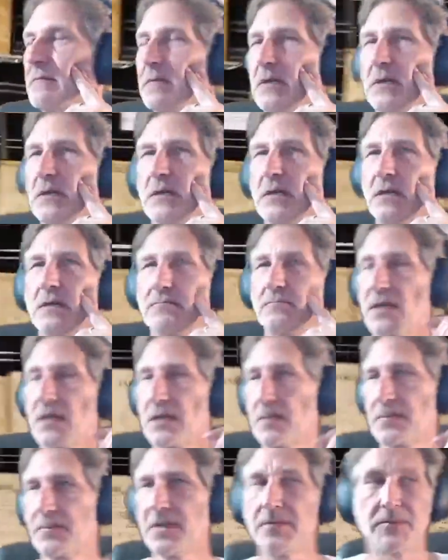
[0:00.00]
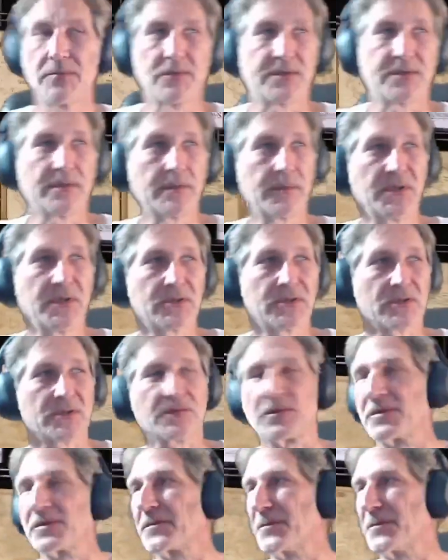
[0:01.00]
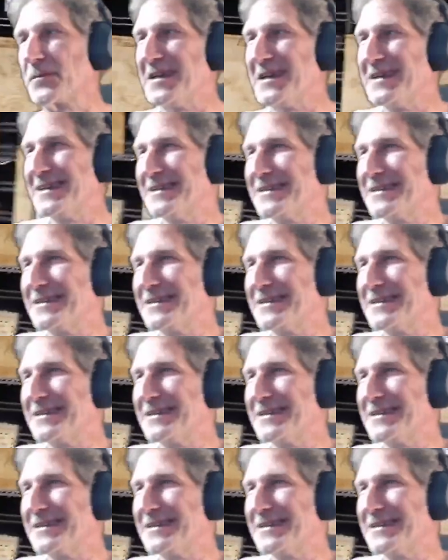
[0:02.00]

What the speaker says: A lot of people took pictures with me.